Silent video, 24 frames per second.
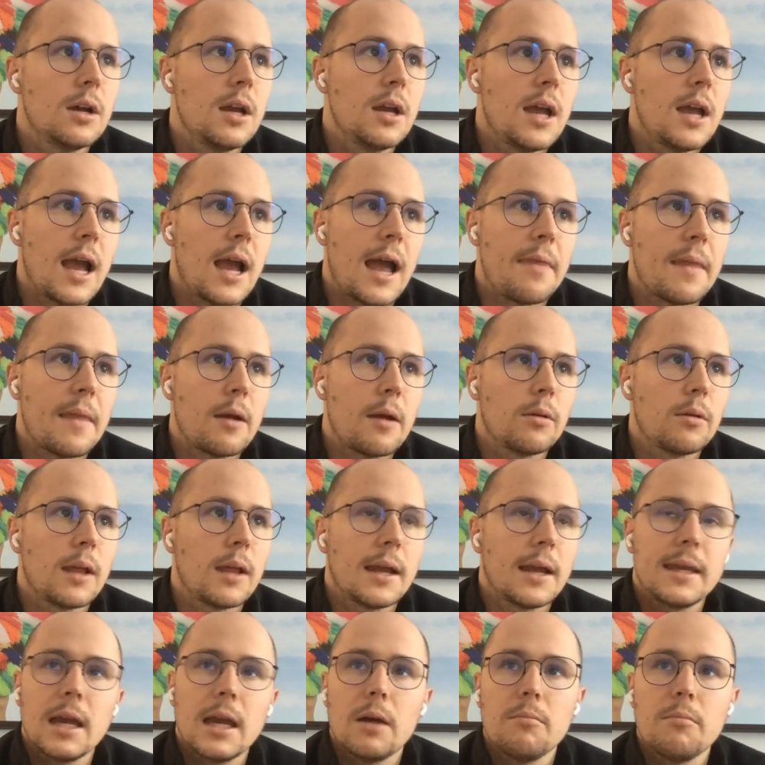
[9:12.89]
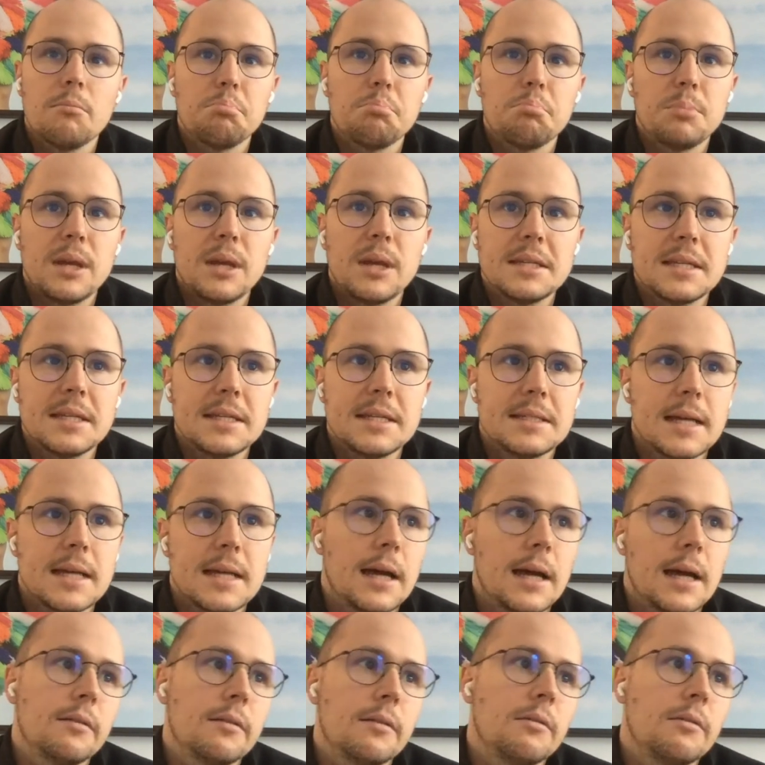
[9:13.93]
And they were like, yep, easy,
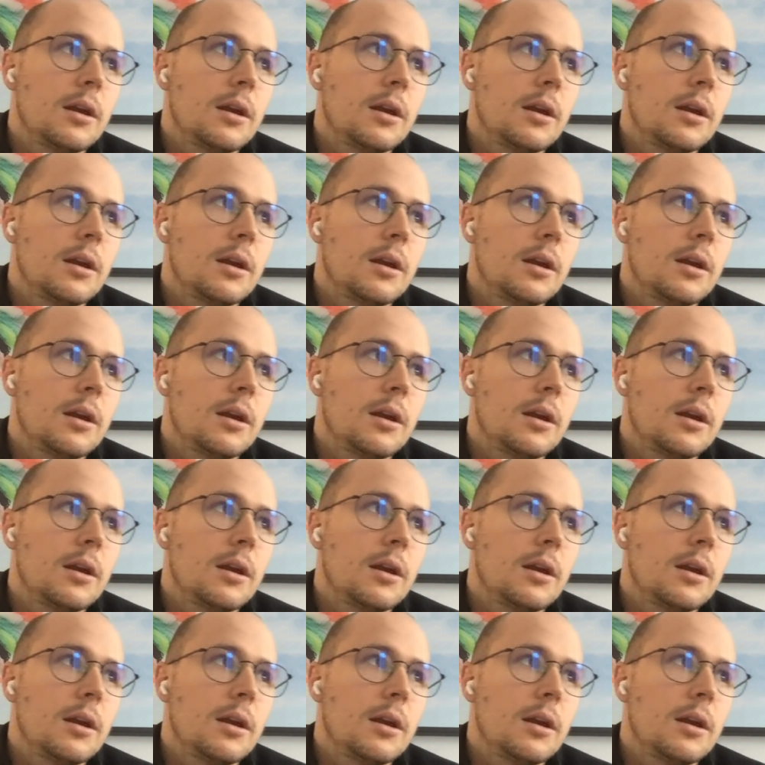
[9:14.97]
done.